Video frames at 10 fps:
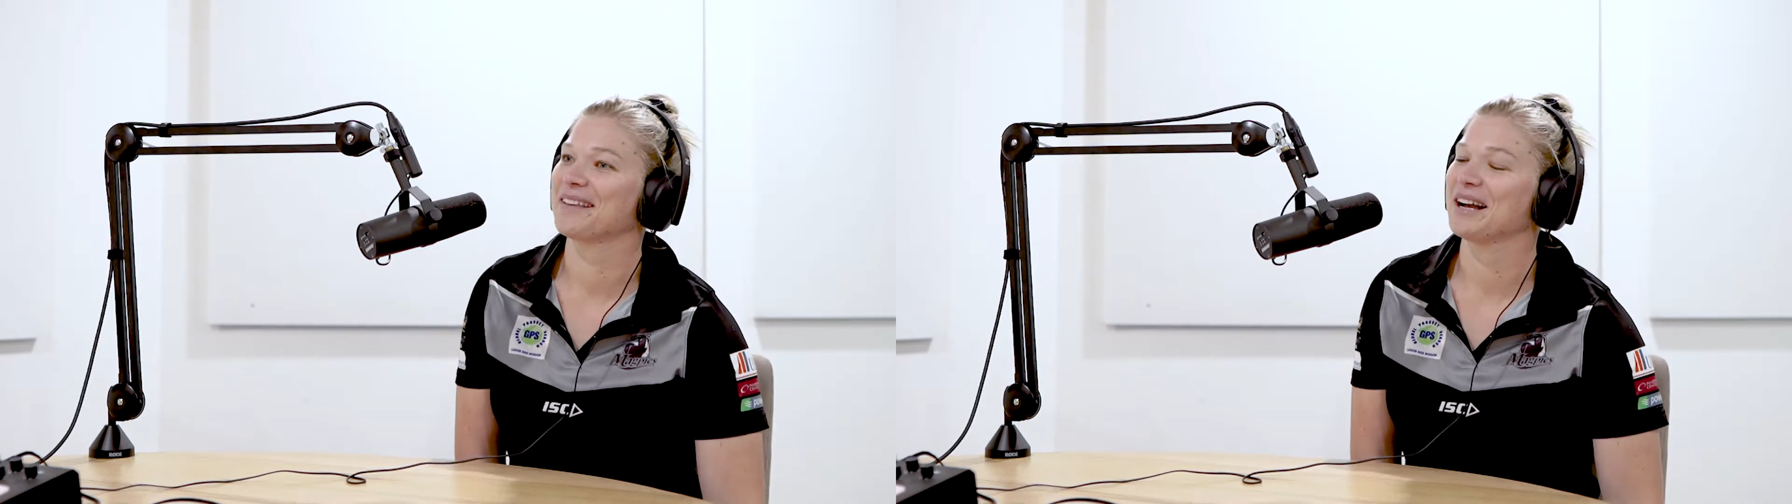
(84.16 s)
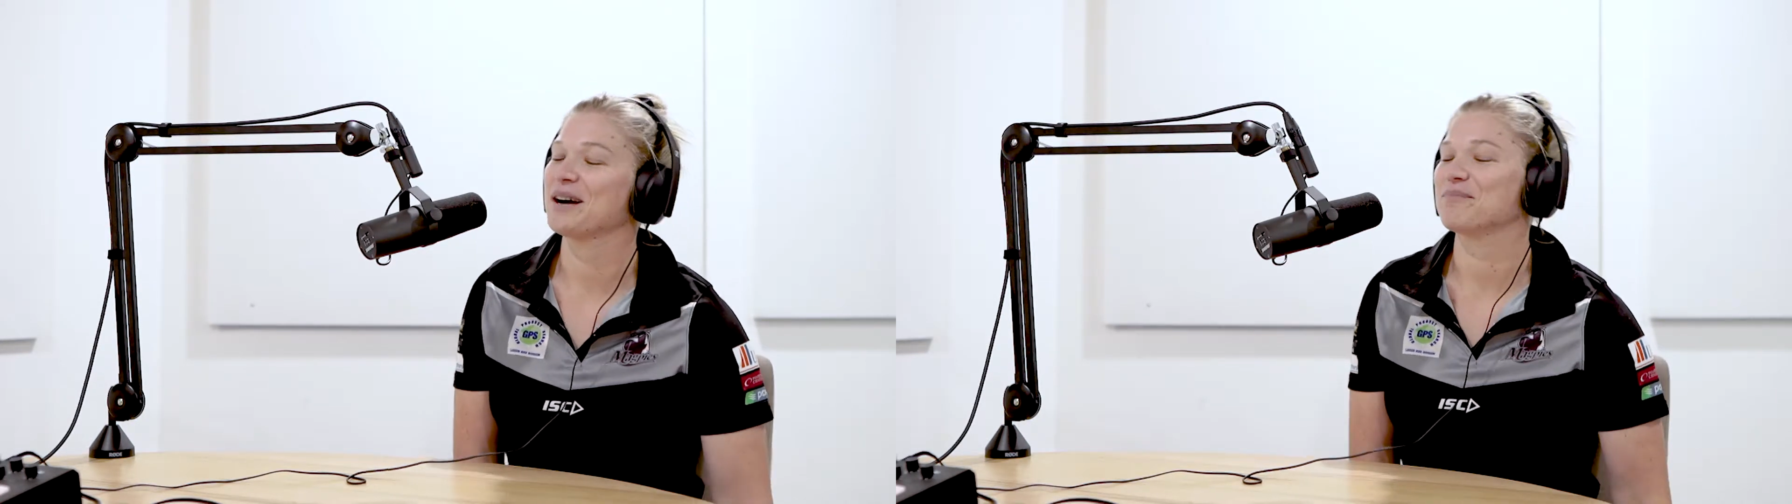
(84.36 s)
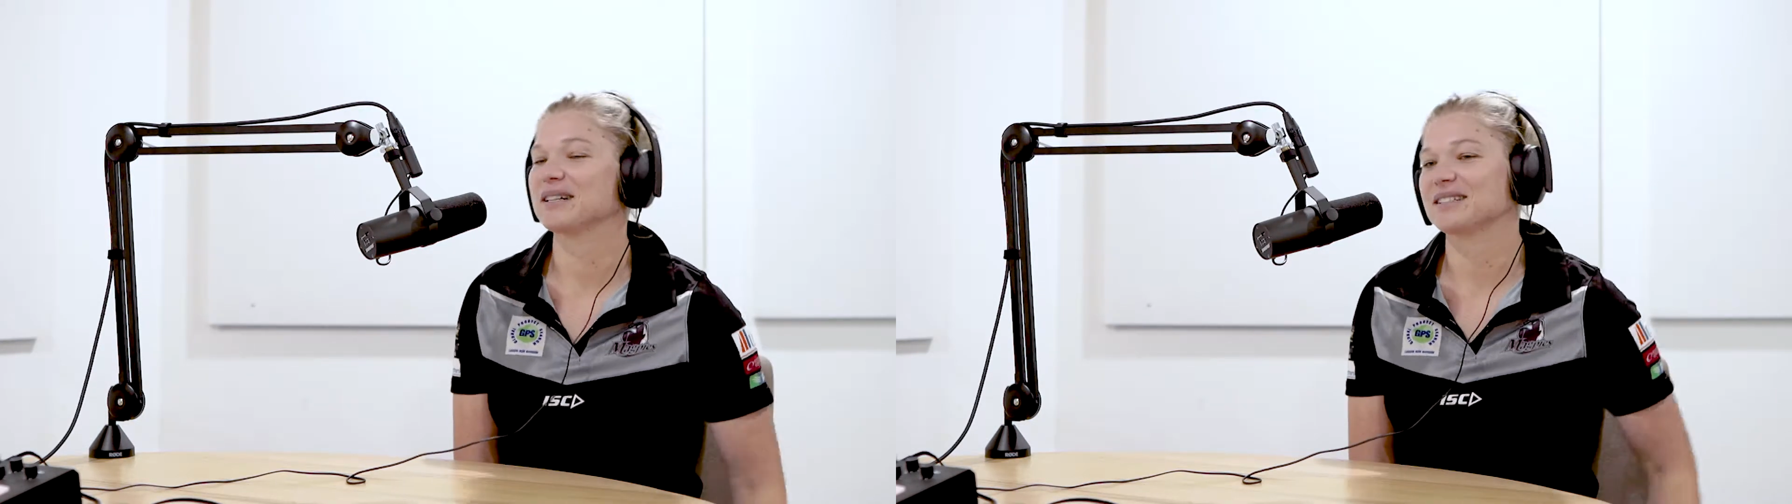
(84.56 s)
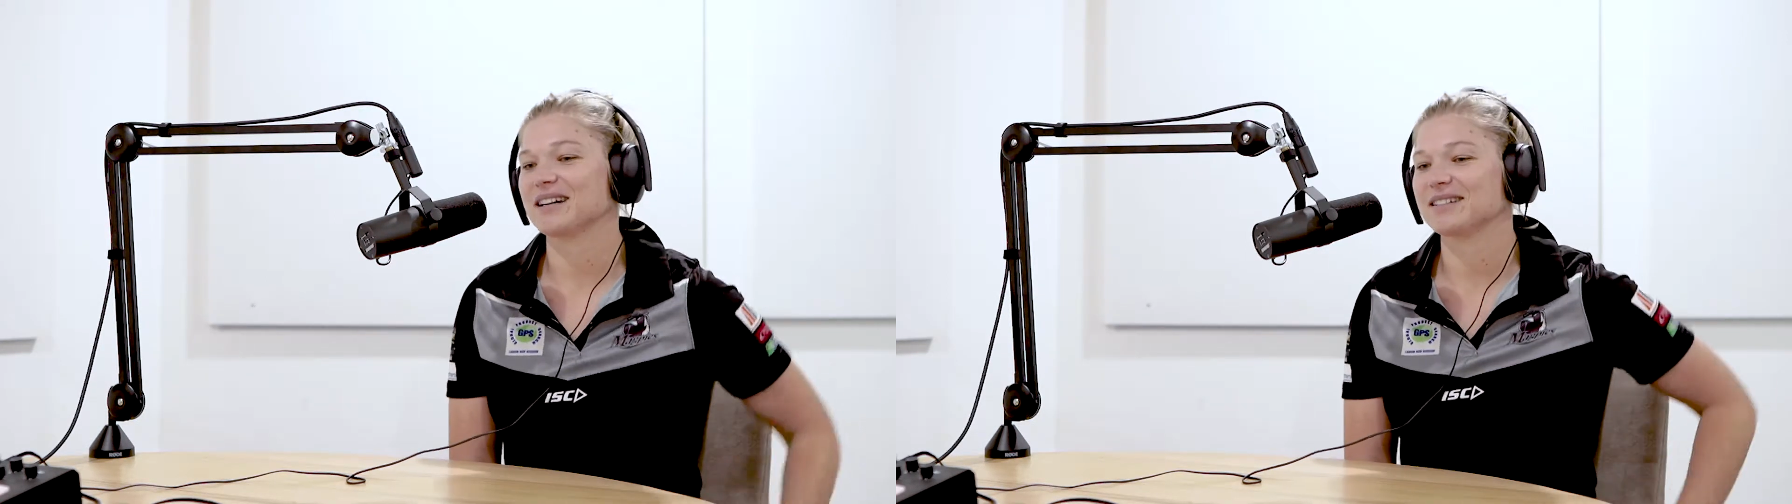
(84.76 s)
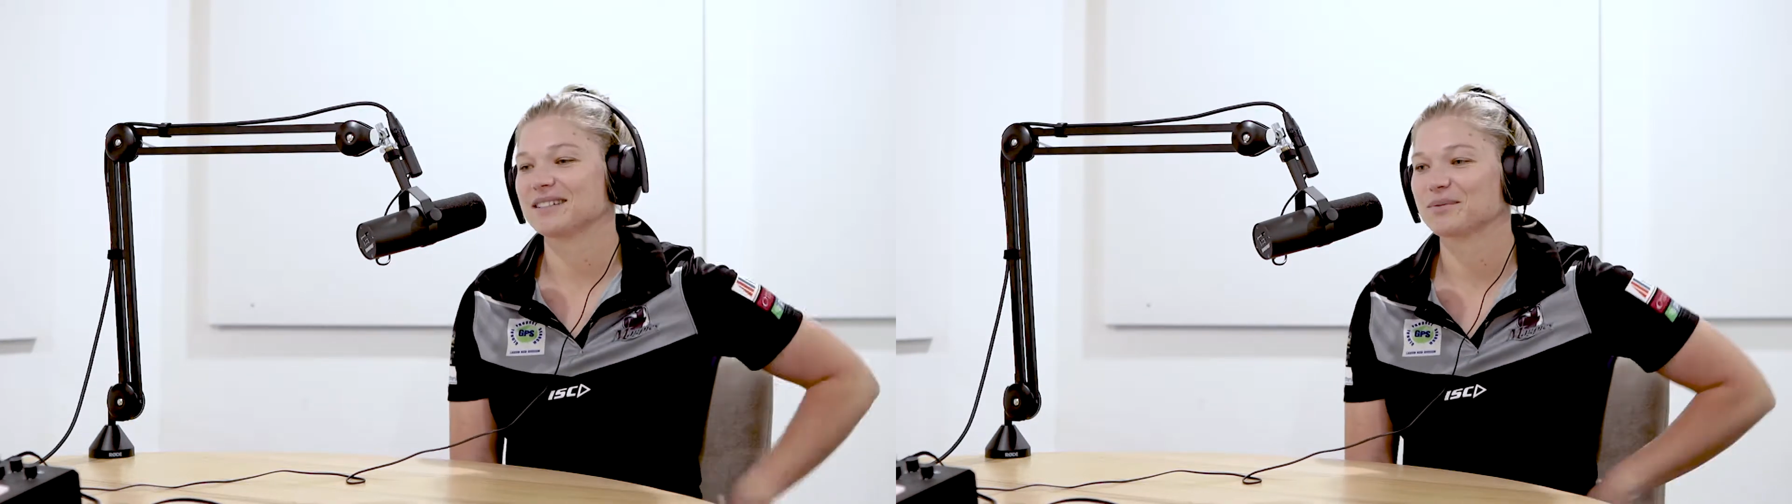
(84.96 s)
Uh, my
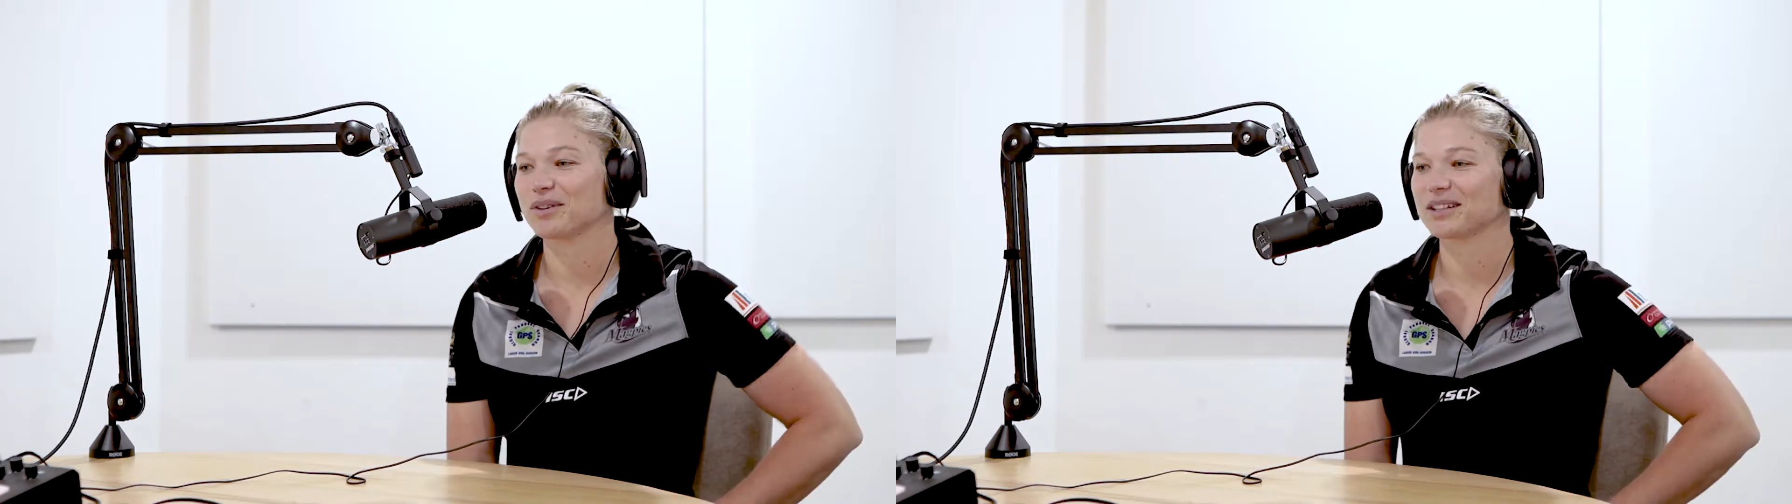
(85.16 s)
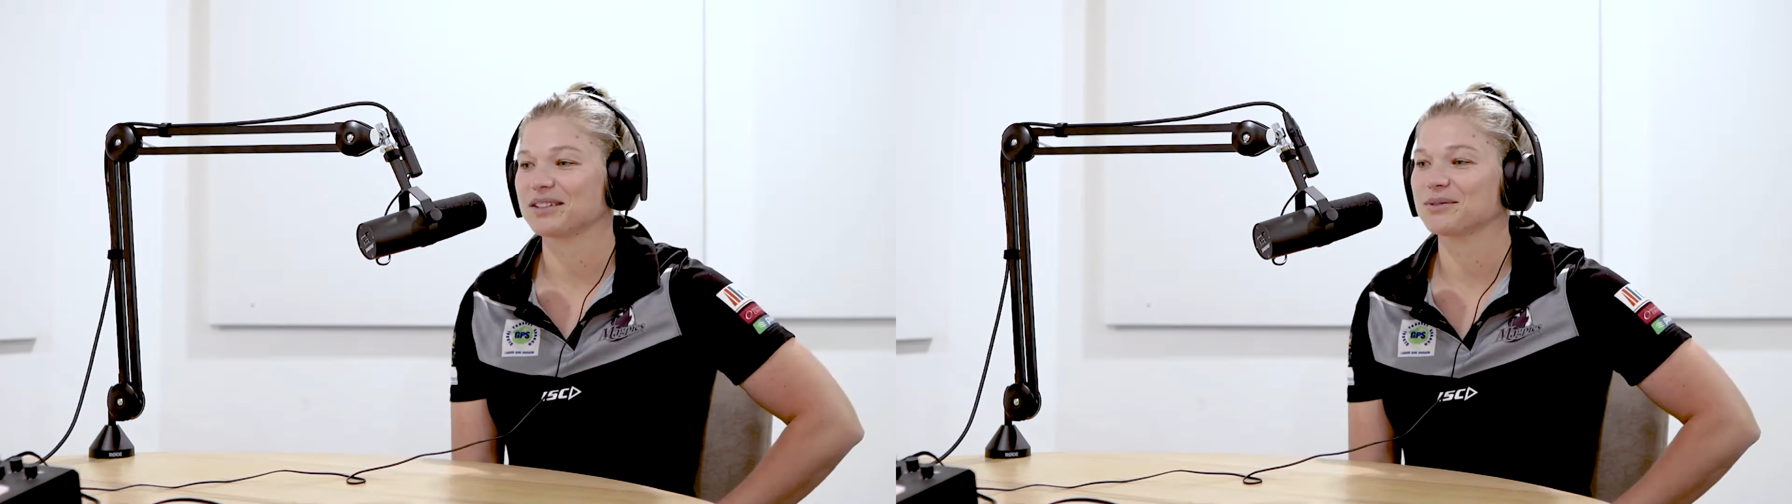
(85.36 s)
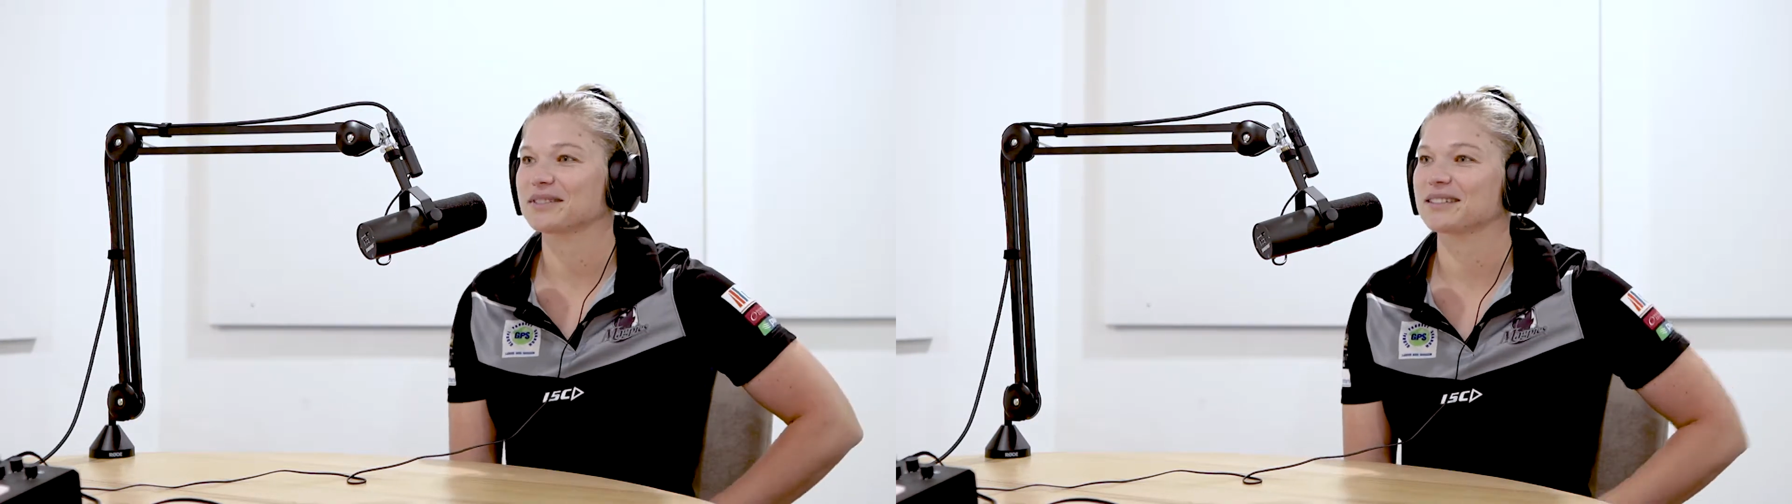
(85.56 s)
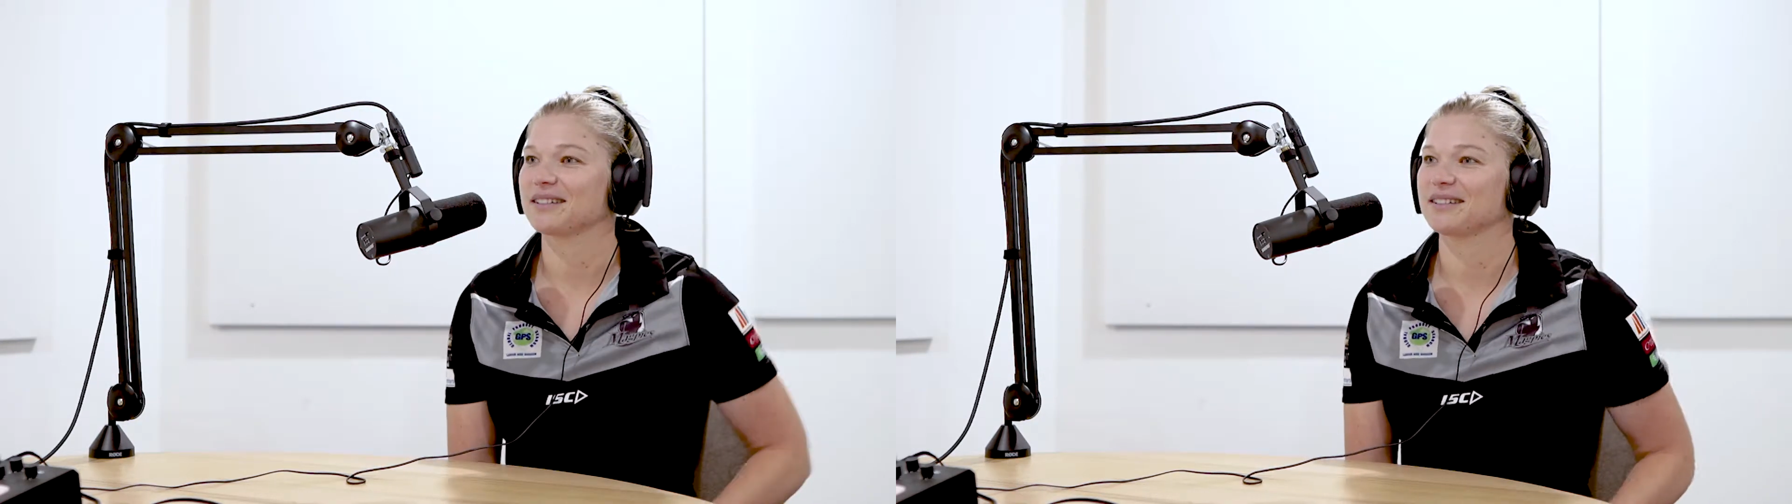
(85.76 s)
dad is Wally Lewis,